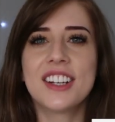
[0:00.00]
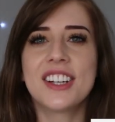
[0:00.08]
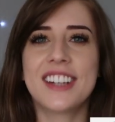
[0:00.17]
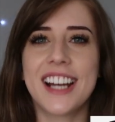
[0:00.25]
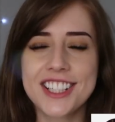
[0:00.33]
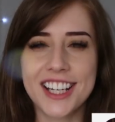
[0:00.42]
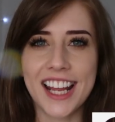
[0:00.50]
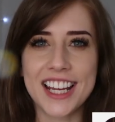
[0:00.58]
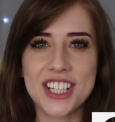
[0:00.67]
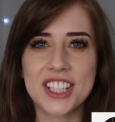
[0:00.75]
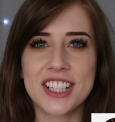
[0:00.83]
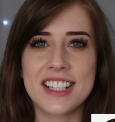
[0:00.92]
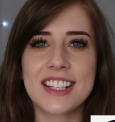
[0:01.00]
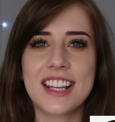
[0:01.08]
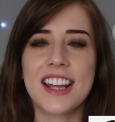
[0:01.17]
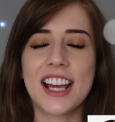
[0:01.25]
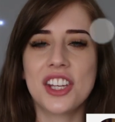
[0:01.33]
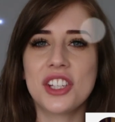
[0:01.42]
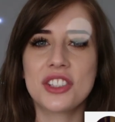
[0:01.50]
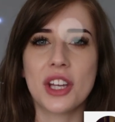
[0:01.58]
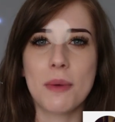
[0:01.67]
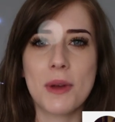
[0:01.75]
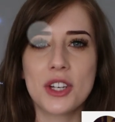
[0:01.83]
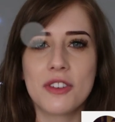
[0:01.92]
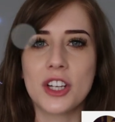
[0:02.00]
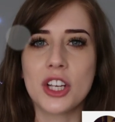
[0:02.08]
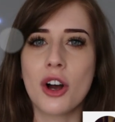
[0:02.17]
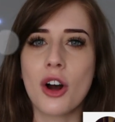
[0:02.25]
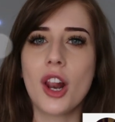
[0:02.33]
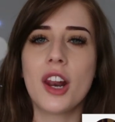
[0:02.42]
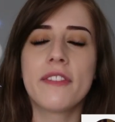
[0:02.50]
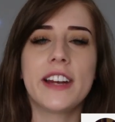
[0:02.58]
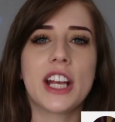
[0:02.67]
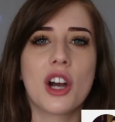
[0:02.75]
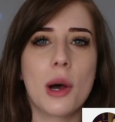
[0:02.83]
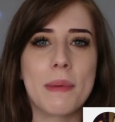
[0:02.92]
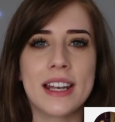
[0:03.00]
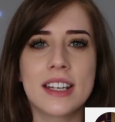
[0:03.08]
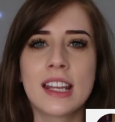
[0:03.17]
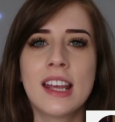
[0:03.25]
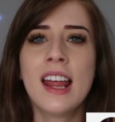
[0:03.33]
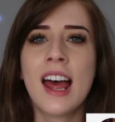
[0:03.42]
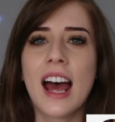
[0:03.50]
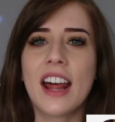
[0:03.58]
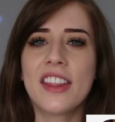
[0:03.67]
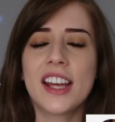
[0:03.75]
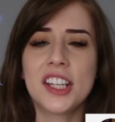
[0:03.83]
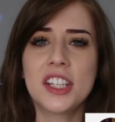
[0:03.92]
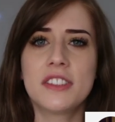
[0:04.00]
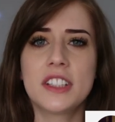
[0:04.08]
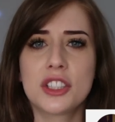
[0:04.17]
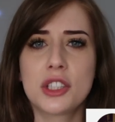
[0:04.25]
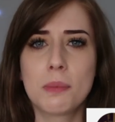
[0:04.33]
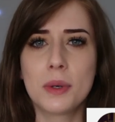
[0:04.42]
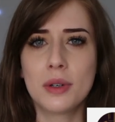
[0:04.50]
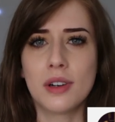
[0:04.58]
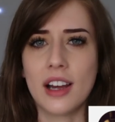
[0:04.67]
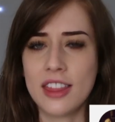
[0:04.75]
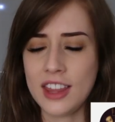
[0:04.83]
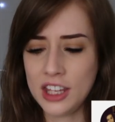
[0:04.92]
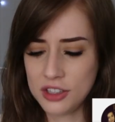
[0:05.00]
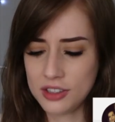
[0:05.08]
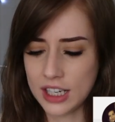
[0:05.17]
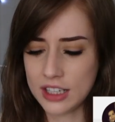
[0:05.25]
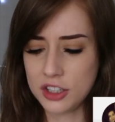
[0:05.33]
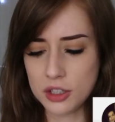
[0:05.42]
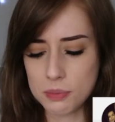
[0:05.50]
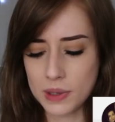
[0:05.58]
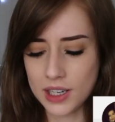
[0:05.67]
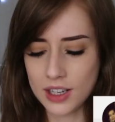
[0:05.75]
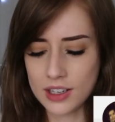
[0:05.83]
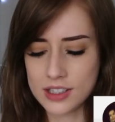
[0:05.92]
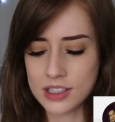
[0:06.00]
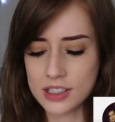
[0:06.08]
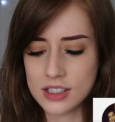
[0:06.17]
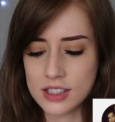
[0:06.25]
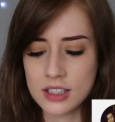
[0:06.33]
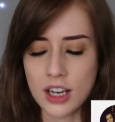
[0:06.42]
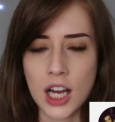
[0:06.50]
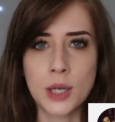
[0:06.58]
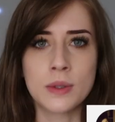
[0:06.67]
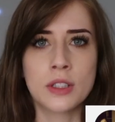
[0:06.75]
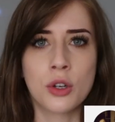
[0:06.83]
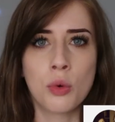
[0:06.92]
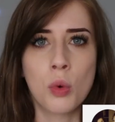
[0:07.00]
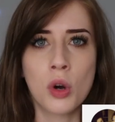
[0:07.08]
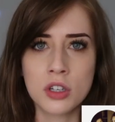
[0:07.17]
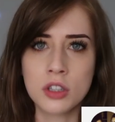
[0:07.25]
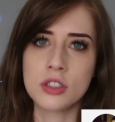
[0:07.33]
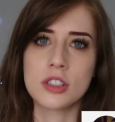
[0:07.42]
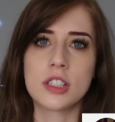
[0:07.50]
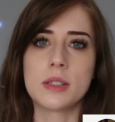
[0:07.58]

Congratulations. Thank you so much for your lovely comment. And thank you for your support. I think you said you'd been here since I was on 100